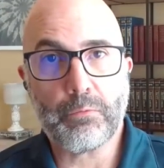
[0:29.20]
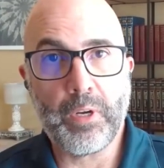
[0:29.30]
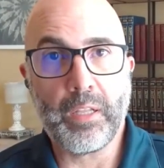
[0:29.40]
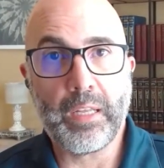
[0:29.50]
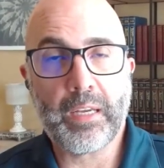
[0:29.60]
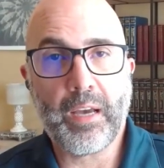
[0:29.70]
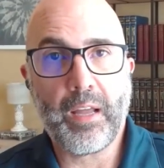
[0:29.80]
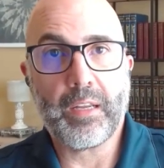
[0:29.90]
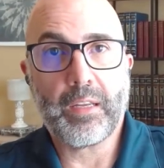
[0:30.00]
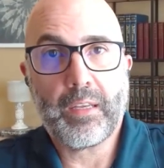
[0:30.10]
really
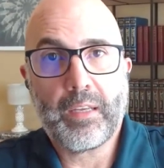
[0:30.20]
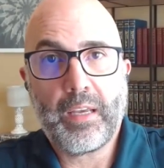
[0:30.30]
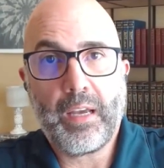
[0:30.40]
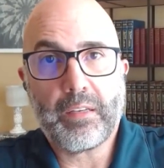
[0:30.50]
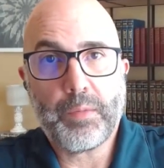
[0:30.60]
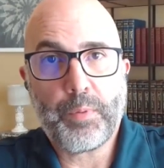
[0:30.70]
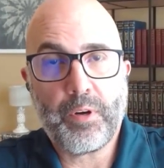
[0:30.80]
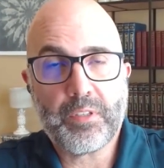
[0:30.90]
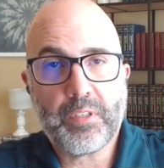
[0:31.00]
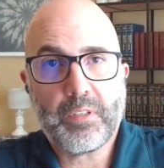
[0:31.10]
kind of get the
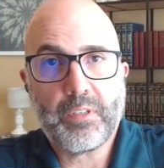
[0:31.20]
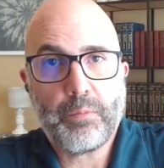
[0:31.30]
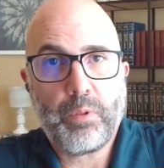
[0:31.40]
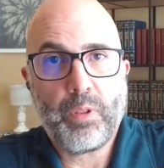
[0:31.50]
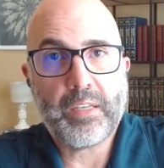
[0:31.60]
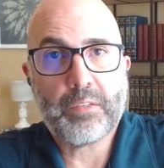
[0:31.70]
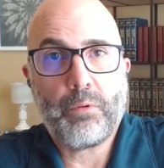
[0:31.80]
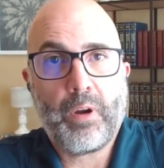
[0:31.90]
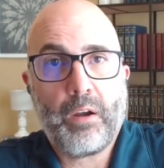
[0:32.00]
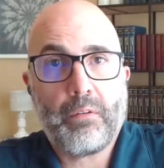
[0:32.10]
person to the
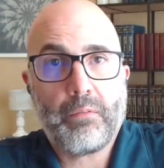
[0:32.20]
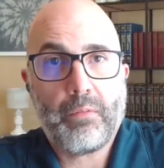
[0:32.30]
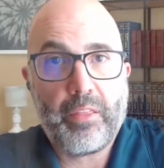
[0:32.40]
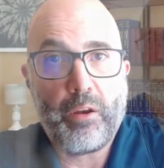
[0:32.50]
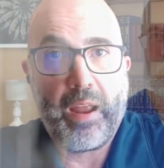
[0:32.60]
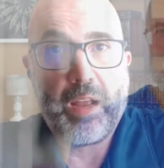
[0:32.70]
place where they're